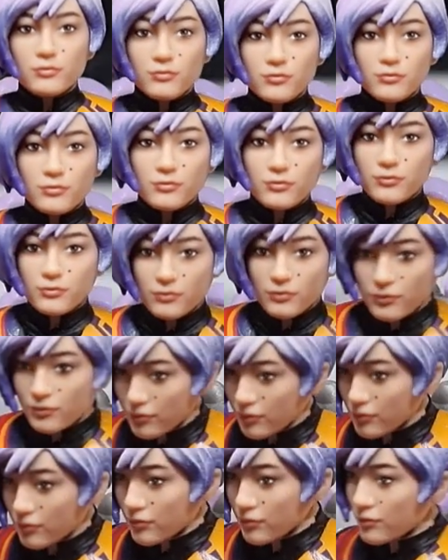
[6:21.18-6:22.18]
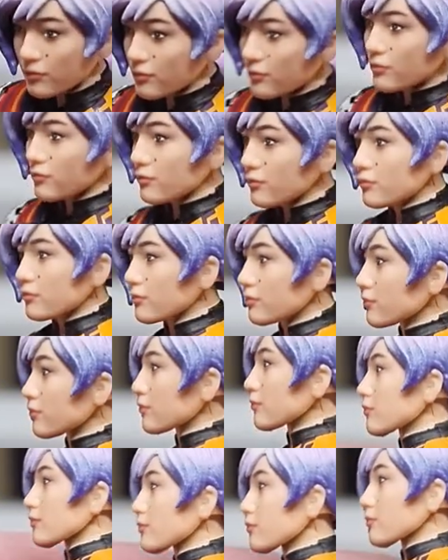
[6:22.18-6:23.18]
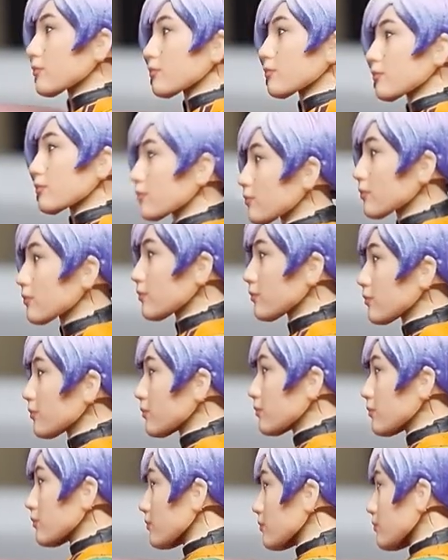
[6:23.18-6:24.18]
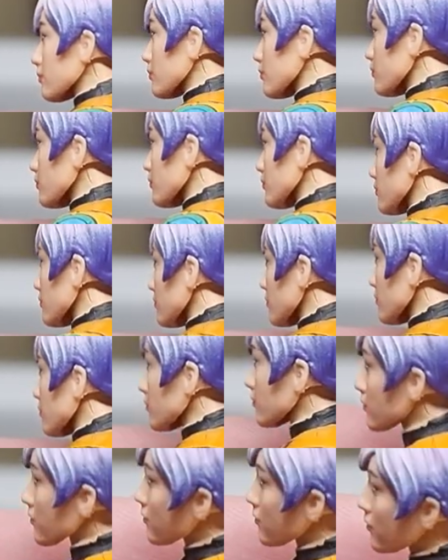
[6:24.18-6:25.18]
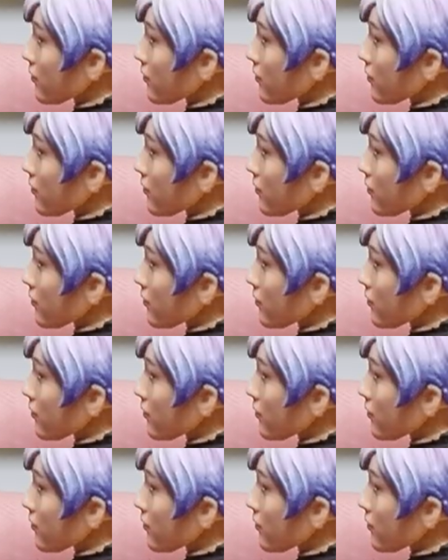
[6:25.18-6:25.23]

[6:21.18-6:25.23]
So yeah, but the uh, the way the hair, the sort of the